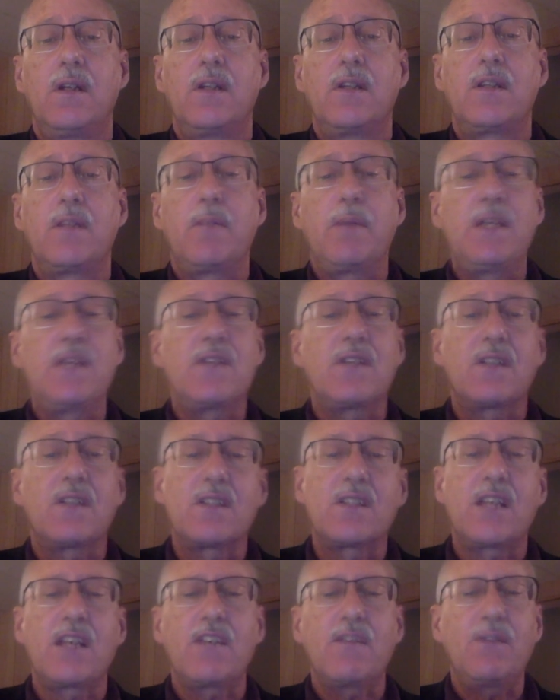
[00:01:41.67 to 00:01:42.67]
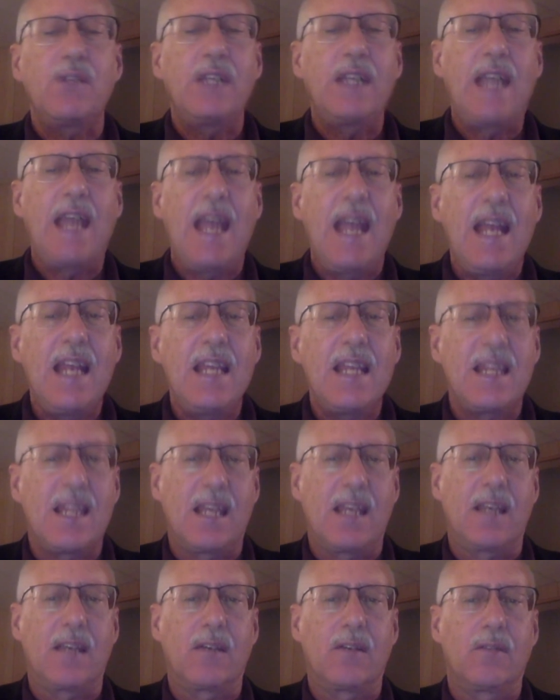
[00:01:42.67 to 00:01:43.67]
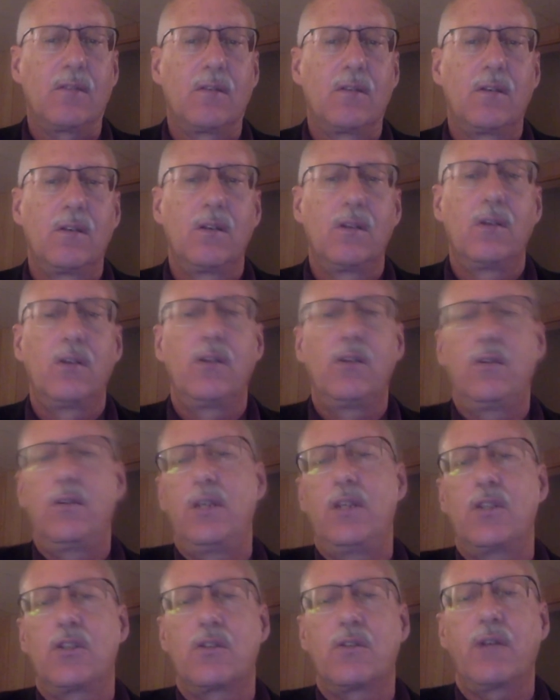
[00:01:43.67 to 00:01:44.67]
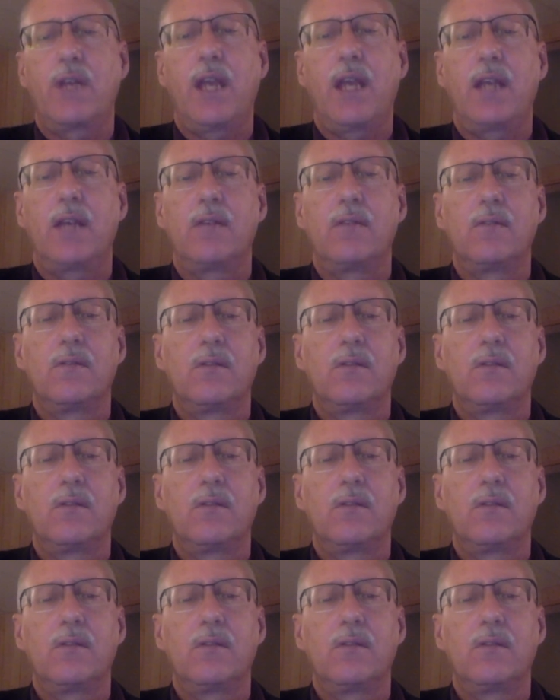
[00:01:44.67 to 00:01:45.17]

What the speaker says: To be successful at anything, you need to create.